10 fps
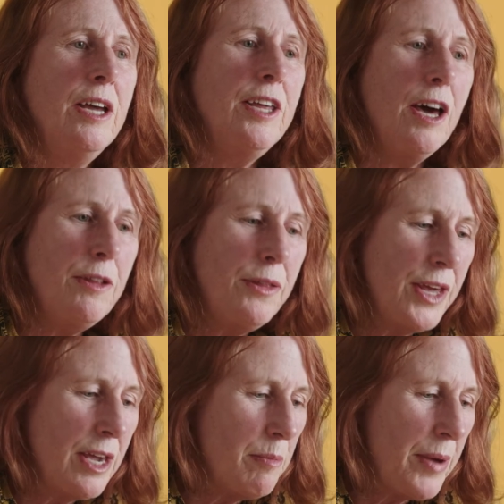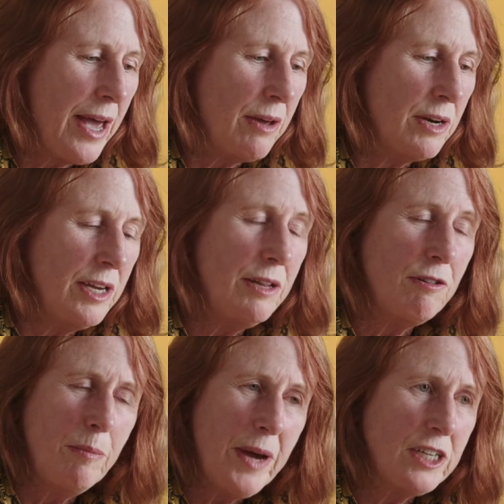The other thing about
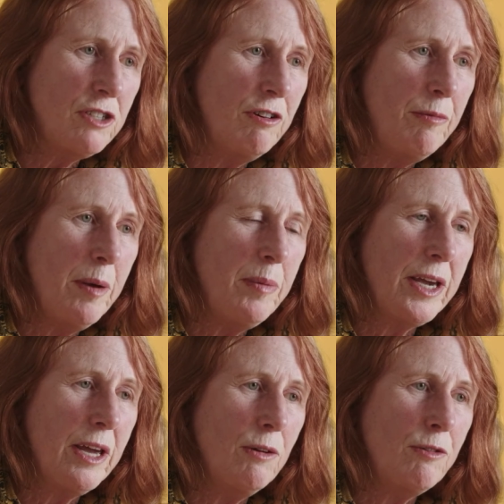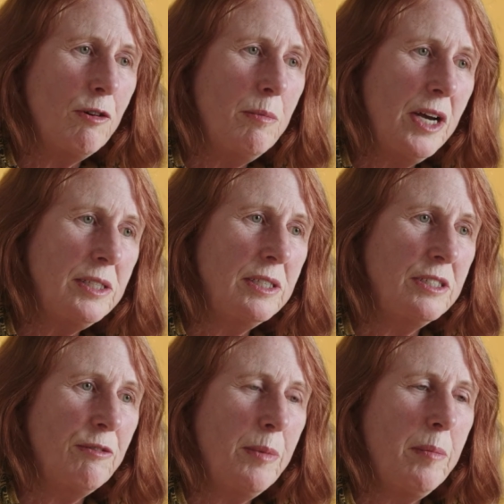either a Bachelor of Public Health or a
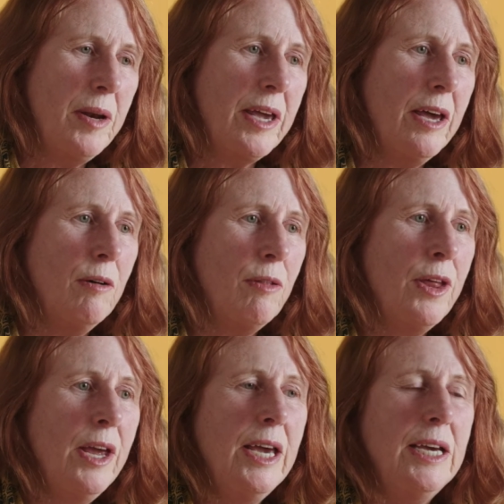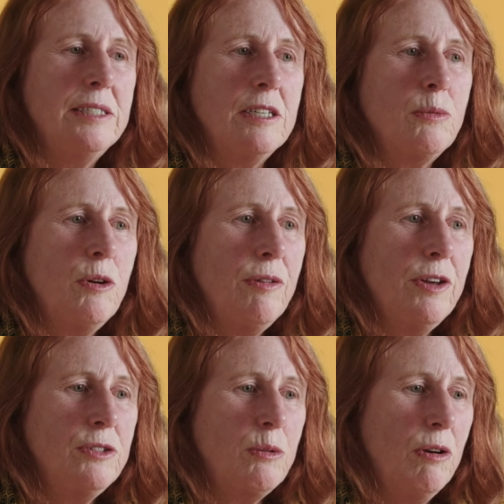Masters of Public Health is it's one of
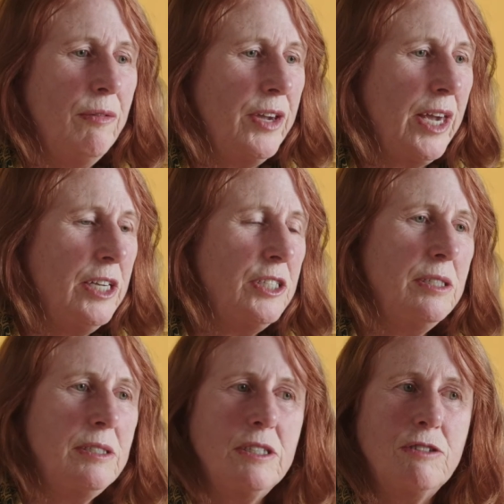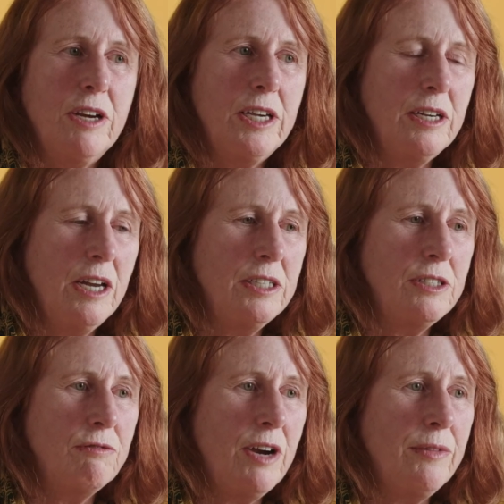those qualifications that's
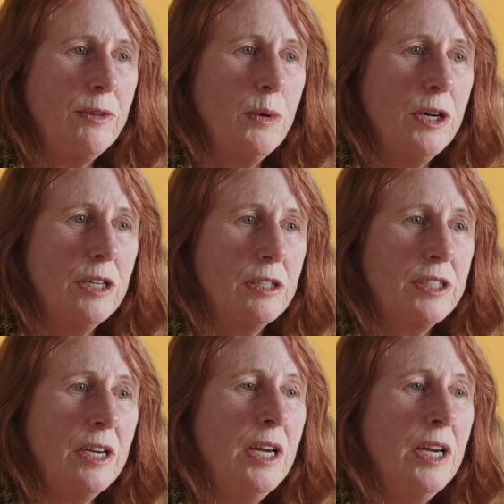recognised around the world.